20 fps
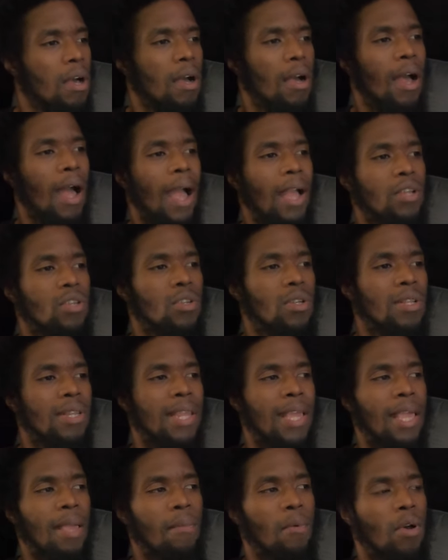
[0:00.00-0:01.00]
a actual
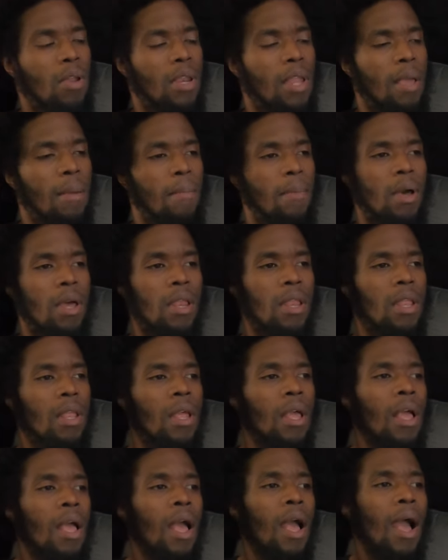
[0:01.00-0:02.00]
name on there, but
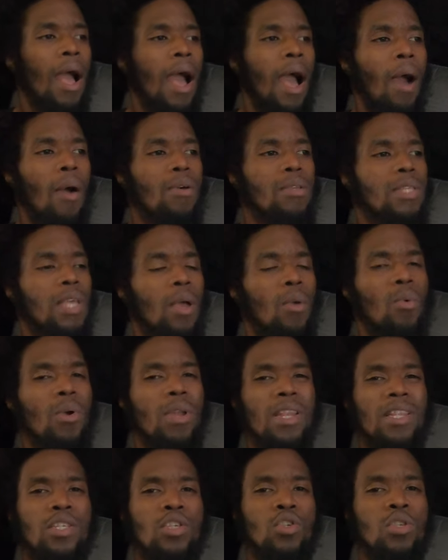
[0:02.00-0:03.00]
I was like, what
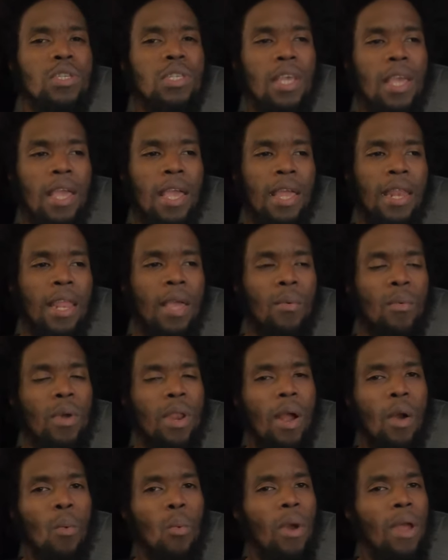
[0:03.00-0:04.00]
did you say? And then when
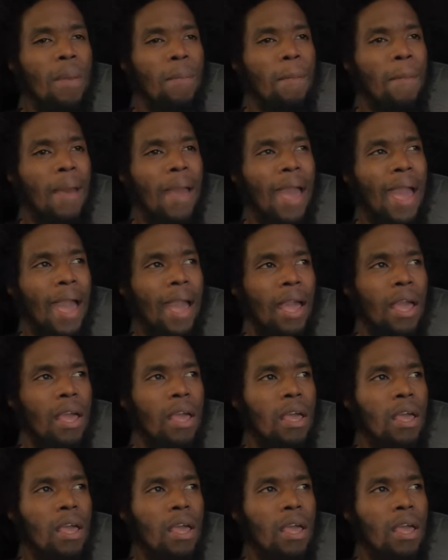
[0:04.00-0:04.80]
I went back